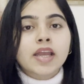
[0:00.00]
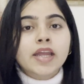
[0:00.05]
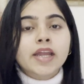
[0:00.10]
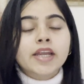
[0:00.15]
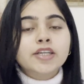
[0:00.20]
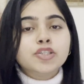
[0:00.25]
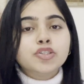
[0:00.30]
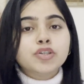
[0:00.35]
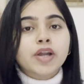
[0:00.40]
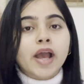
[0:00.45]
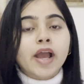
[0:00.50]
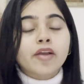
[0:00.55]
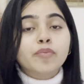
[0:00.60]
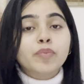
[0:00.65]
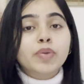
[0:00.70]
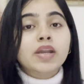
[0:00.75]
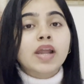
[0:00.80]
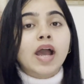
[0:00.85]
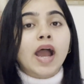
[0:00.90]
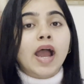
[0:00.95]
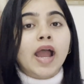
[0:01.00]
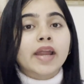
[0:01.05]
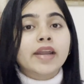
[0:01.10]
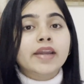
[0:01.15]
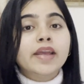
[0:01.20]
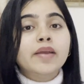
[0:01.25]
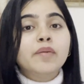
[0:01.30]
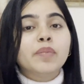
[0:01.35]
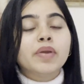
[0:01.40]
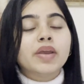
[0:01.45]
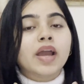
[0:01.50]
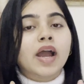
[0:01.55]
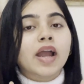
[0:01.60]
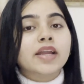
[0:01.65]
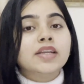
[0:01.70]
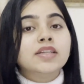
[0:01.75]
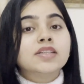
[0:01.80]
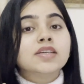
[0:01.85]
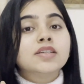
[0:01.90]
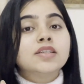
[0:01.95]
it should have been hiding
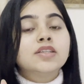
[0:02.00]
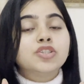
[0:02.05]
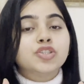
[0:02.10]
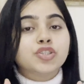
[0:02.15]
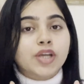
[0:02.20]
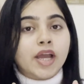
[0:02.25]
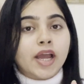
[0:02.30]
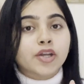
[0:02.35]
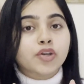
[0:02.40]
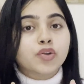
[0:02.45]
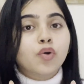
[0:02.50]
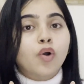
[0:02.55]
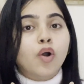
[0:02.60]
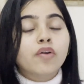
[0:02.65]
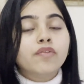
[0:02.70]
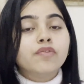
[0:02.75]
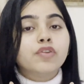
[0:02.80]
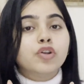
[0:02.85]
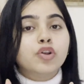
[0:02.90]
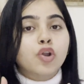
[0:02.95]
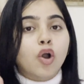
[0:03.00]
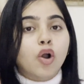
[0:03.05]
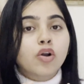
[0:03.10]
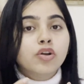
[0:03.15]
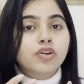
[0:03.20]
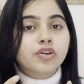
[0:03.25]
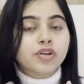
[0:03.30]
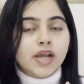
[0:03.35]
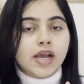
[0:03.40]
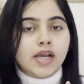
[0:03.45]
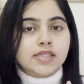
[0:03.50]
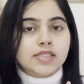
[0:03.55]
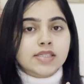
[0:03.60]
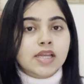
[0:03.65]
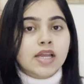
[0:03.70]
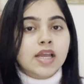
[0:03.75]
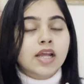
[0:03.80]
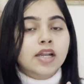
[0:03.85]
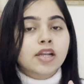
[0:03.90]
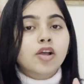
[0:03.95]
behind the shadow of long grass.
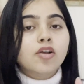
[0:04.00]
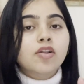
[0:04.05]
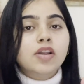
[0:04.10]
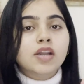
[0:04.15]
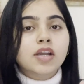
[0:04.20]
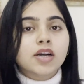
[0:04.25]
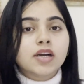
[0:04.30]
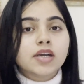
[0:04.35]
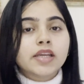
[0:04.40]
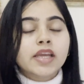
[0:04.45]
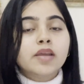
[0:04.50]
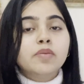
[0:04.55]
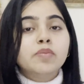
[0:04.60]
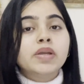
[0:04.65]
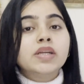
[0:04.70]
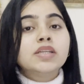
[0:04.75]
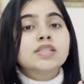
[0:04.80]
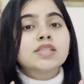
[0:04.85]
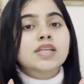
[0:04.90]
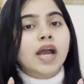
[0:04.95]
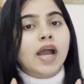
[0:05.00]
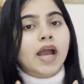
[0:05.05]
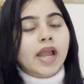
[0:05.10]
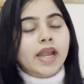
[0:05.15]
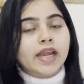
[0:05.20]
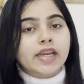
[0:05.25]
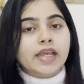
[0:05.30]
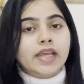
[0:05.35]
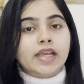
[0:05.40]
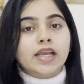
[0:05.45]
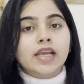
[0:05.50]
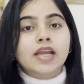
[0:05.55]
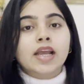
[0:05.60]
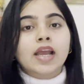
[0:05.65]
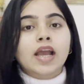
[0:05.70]
Now lurking means hiding.